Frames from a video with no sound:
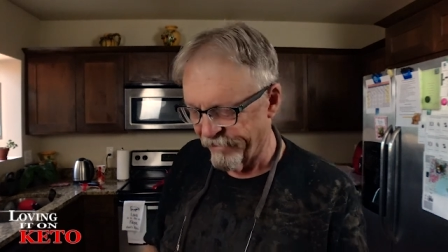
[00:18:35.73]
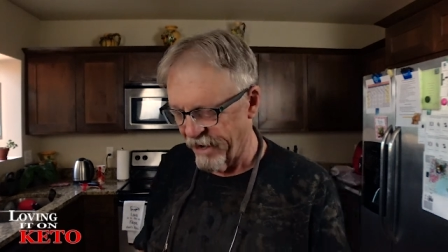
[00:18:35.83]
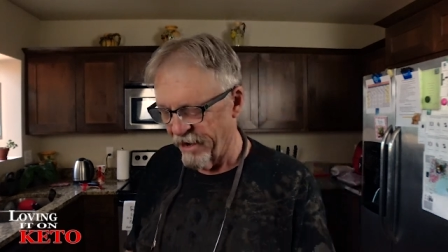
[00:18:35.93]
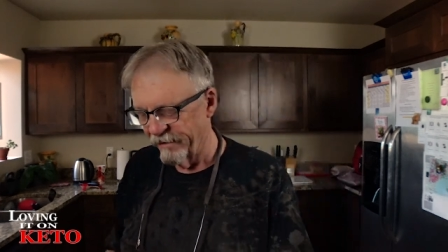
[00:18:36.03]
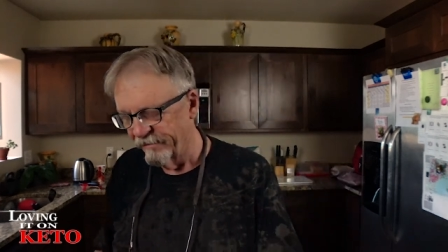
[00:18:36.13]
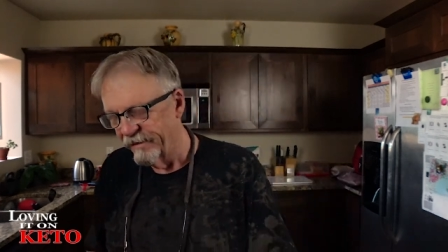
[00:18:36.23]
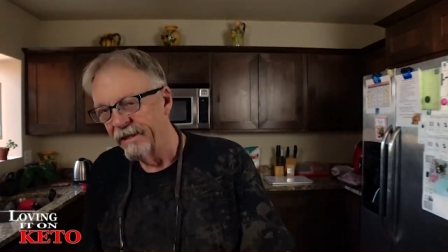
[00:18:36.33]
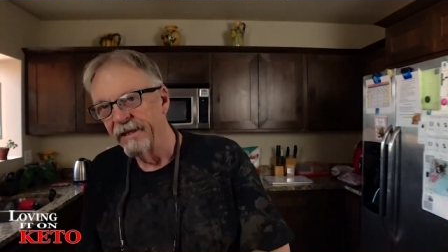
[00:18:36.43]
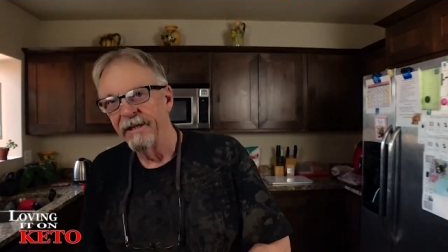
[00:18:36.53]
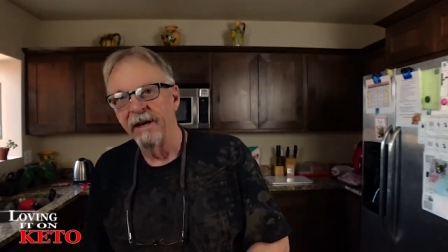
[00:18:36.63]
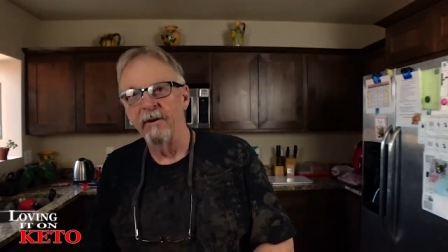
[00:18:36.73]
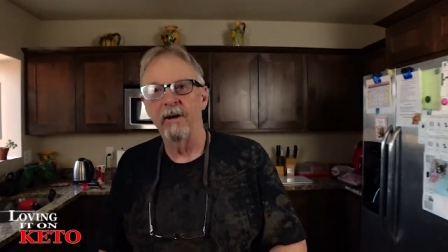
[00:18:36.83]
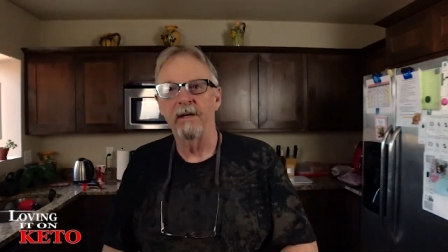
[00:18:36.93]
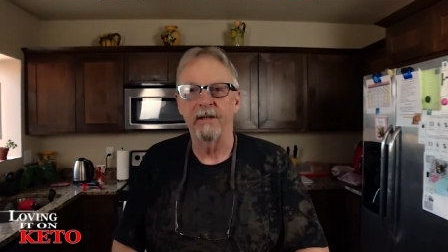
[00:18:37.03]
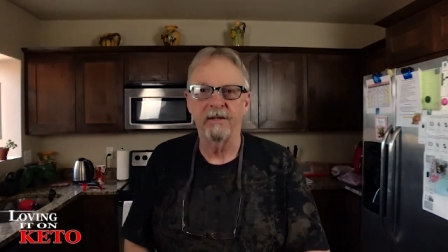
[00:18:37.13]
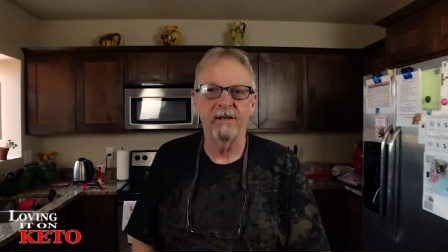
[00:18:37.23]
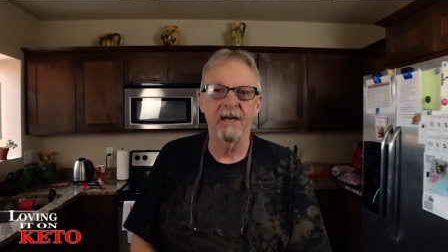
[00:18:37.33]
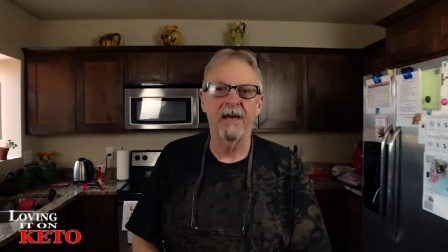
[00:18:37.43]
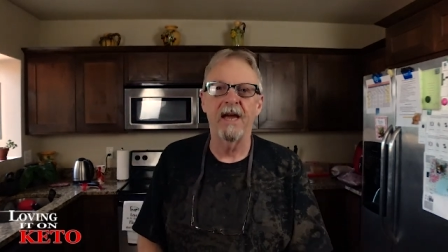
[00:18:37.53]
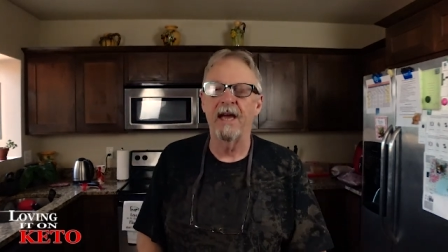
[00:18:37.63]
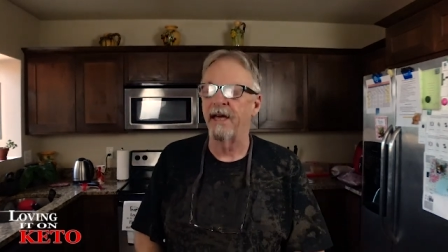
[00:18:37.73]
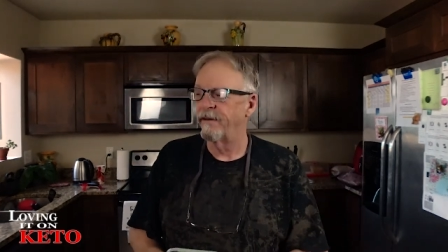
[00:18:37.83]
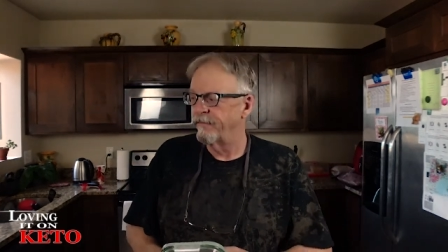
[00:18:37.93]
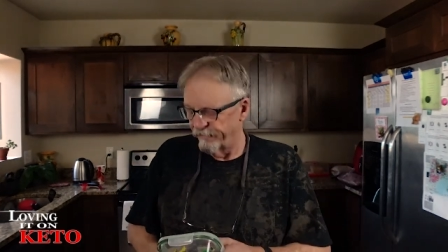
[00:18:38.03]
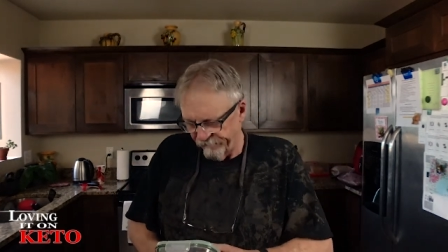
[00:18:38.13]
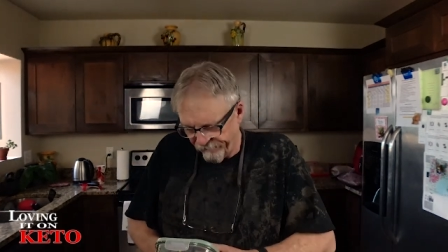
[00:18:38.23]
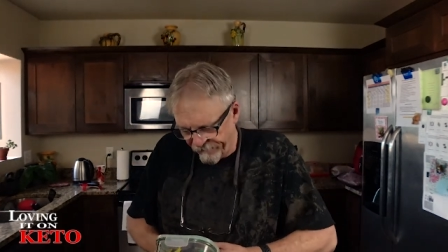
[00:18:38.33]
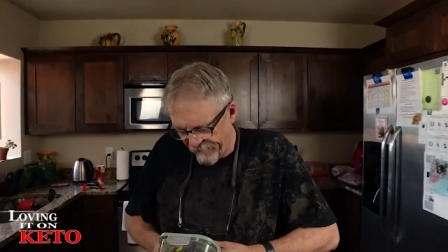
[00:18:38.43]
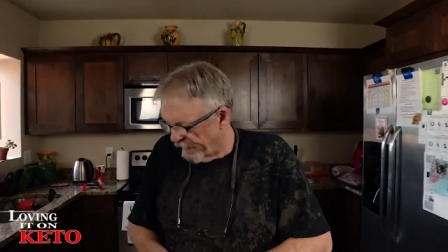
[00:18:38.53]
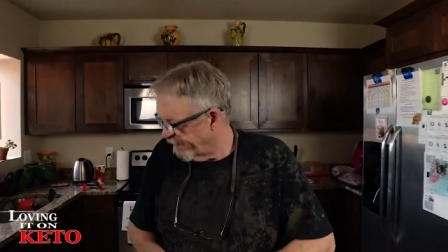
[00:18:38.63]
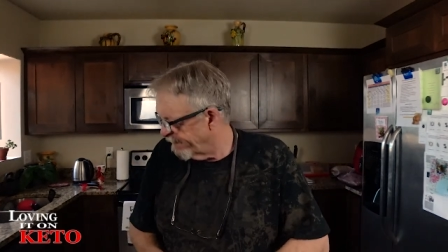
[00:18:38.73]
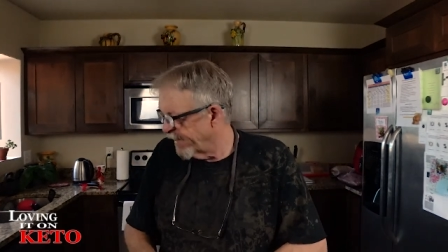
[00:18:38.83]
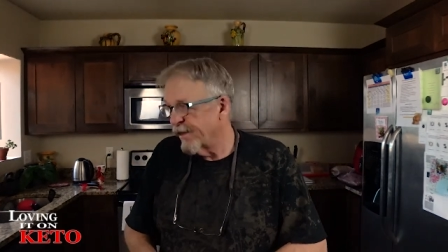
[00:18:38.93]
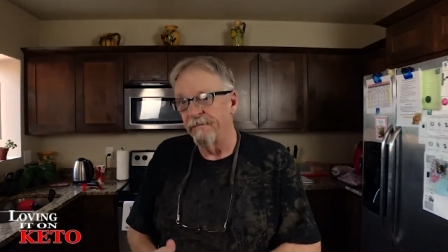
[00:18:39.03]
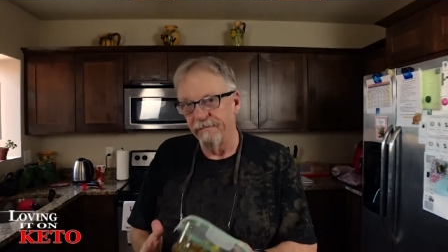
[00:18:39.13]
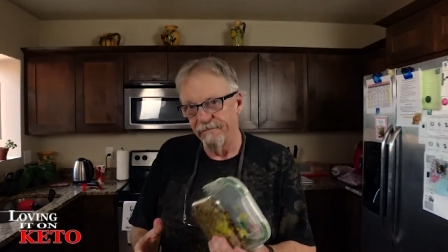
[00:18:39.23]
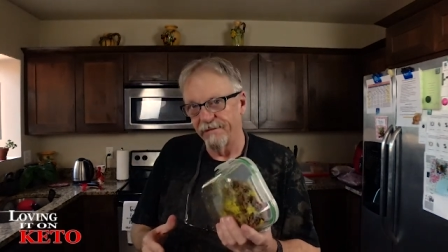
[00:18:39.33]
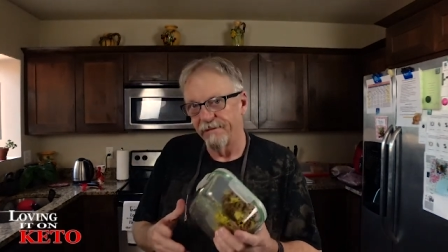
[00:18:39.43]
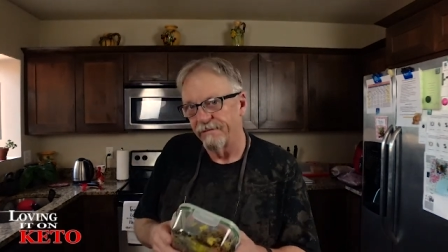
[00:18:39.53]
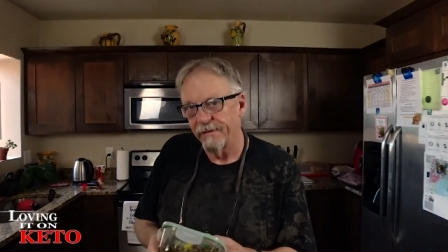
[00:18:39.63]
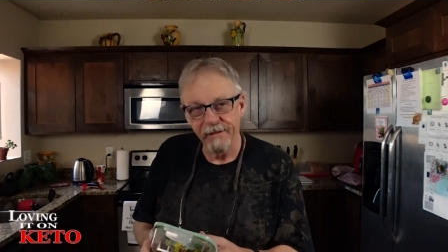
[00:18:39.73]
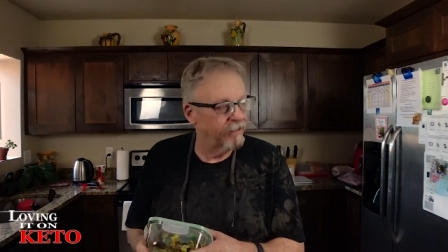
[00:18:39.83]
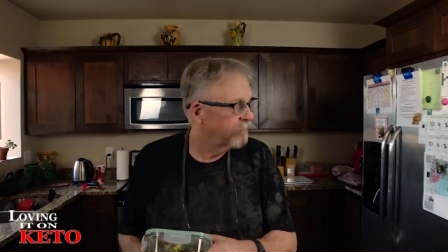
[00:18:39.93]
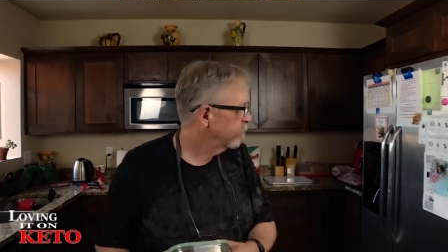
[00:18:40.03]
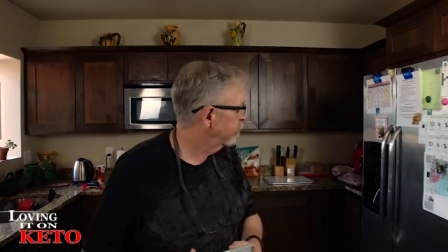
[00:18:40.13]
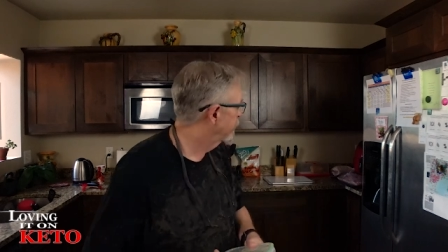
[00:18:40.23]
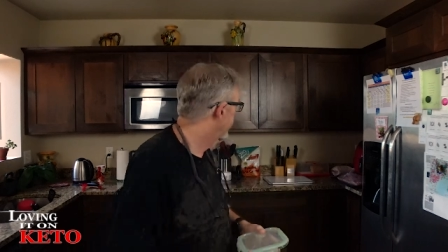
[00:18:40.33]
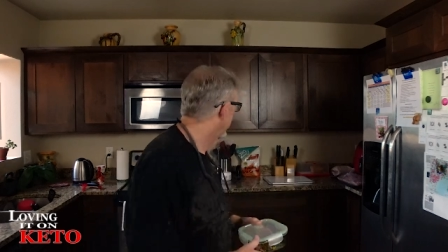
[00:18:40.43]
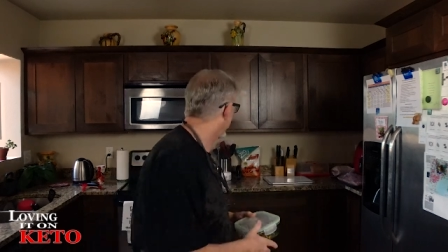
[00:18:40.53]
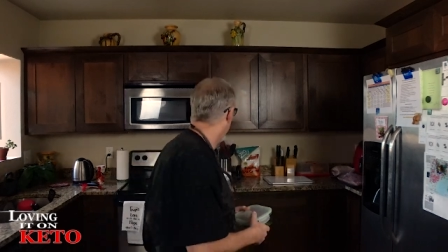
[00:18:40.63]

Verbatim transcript: Yeah, I was thinking ahead. Put this